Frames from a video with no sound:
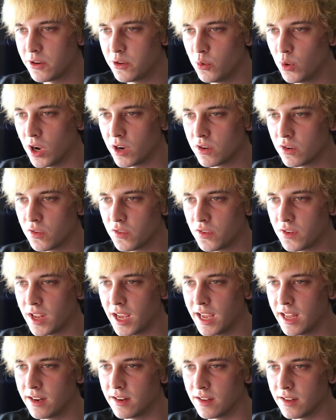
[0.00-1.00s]
How did you
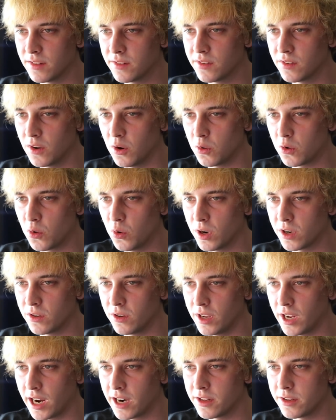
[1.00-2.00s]
understand it so
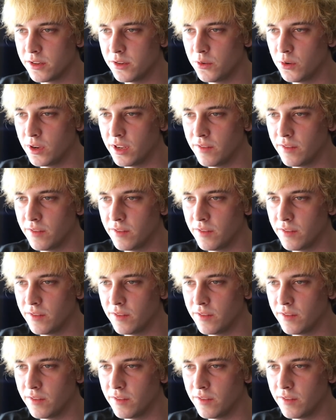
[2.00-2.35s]
quickly? How did you